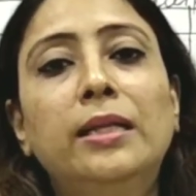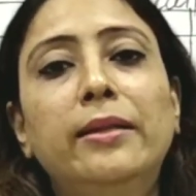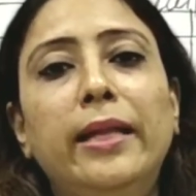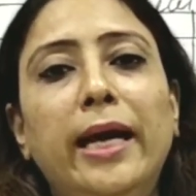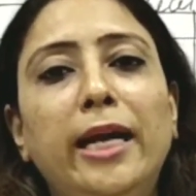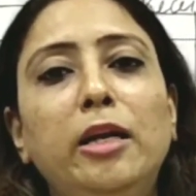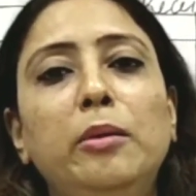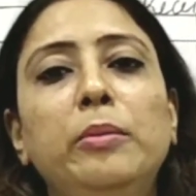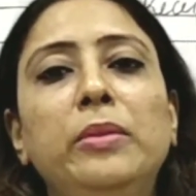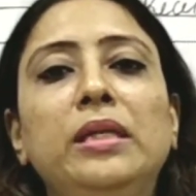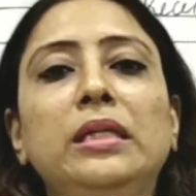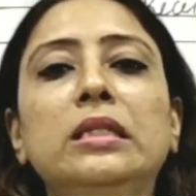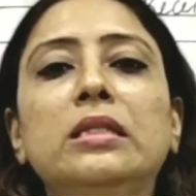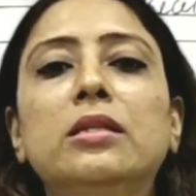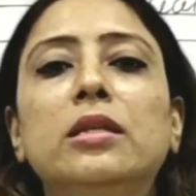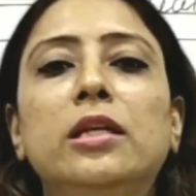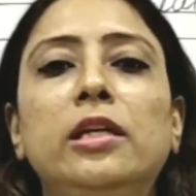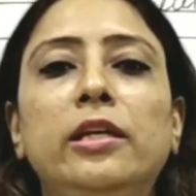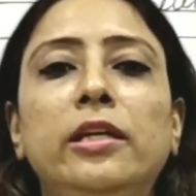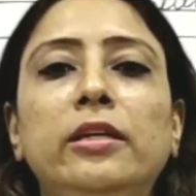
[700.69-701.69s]
That means
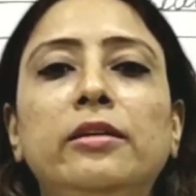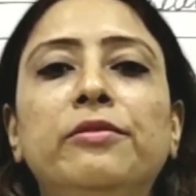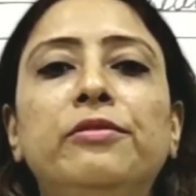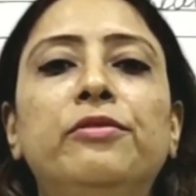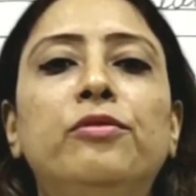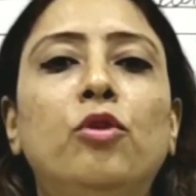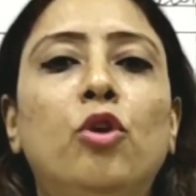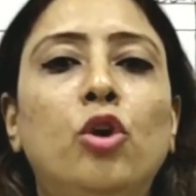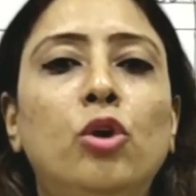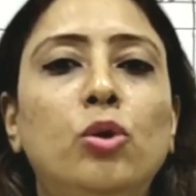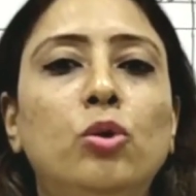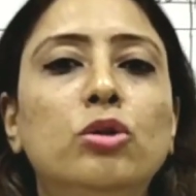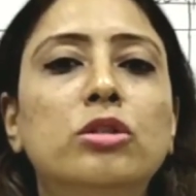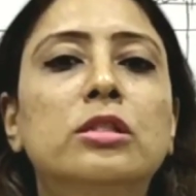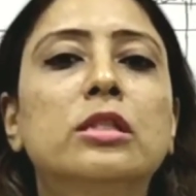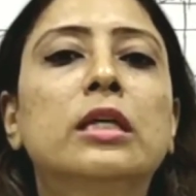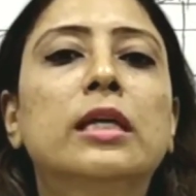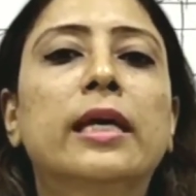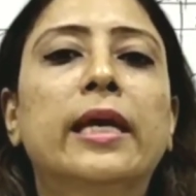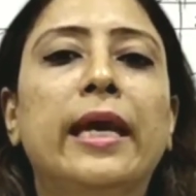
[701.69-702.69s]
it
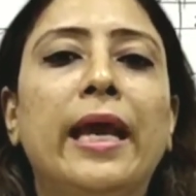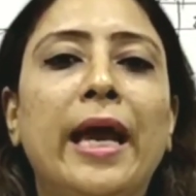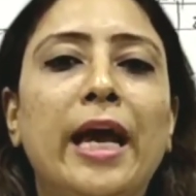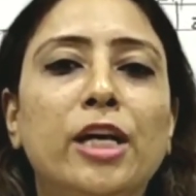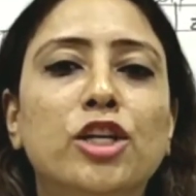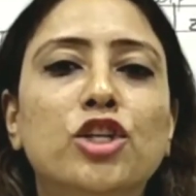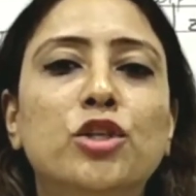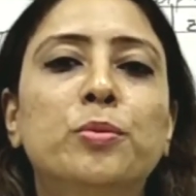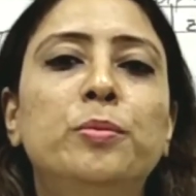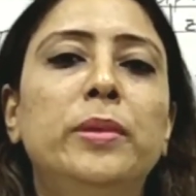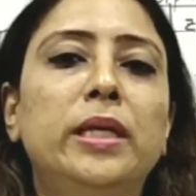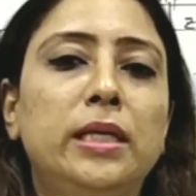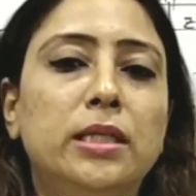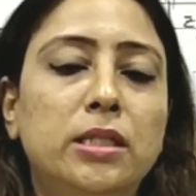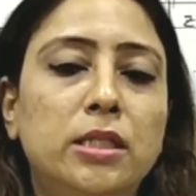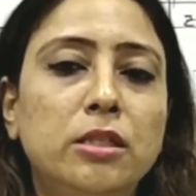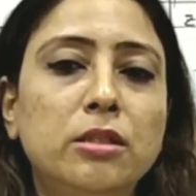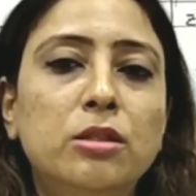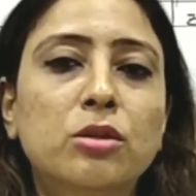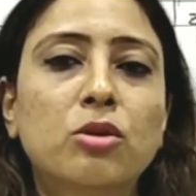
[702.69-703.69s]
follows the cash
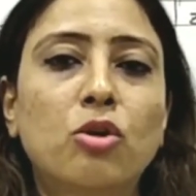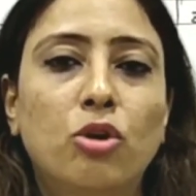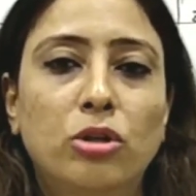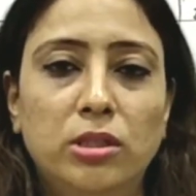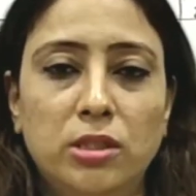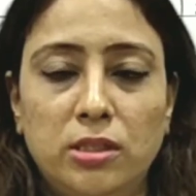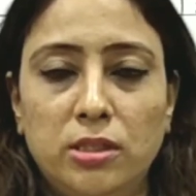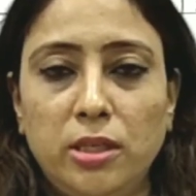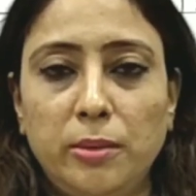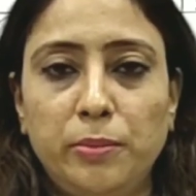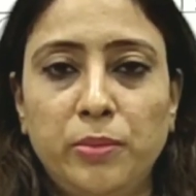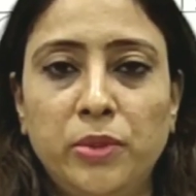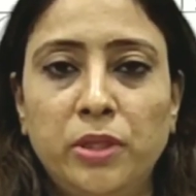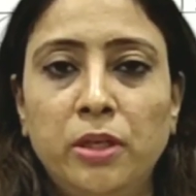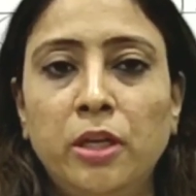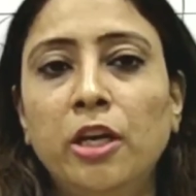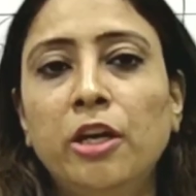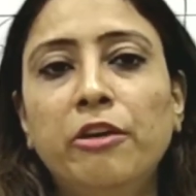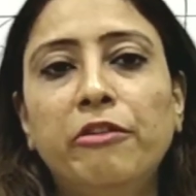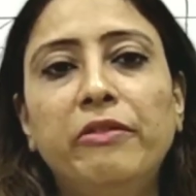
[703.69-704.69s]
basis
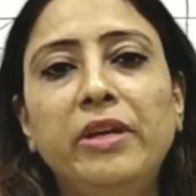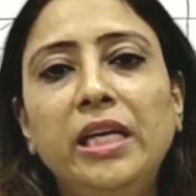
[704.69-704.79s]
concept.